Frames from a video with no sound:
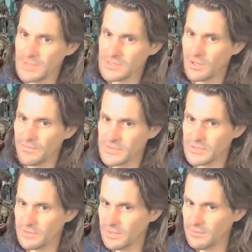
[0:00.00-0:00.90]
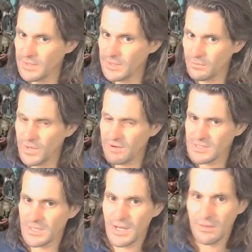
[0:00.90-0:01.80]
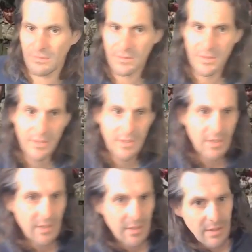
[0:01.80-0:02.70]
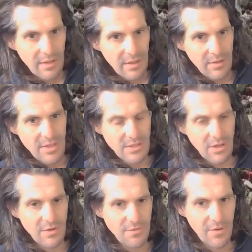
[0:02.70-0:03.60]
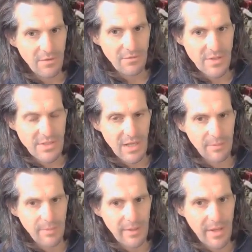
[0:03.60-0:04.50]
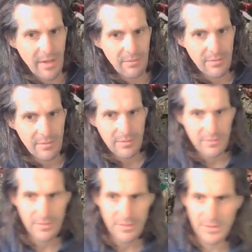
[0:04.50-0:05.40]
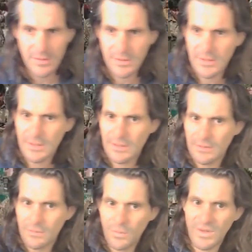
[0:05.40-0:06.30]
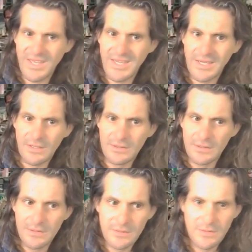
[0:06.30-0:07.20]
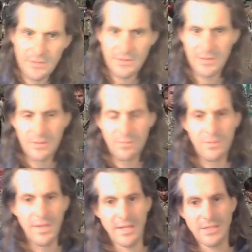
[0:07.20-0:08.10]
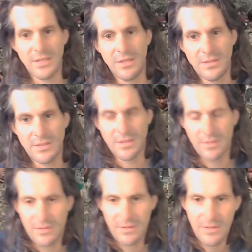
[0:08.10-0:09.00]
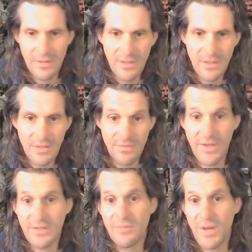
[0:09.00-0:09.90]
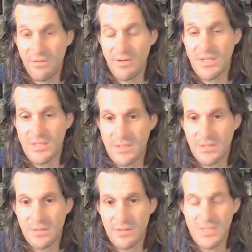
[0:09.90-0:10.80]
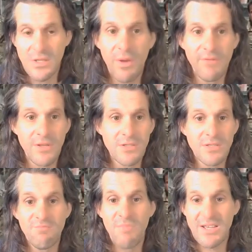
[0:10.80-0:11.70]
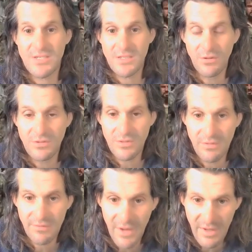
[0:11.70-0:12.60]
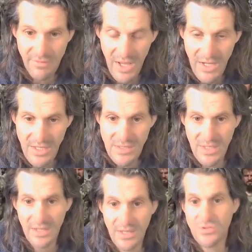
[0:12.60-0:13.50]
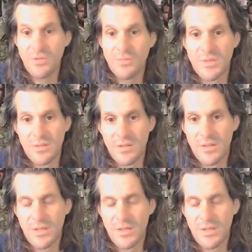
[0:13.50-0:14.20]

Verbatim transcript: This officer in the middle. Where is he now? Are these guys fighting for the Taliban now? Were they killed? Were they executed? The fact of the matter is, there's no evidence of mass slaughter of Afghanistani troops.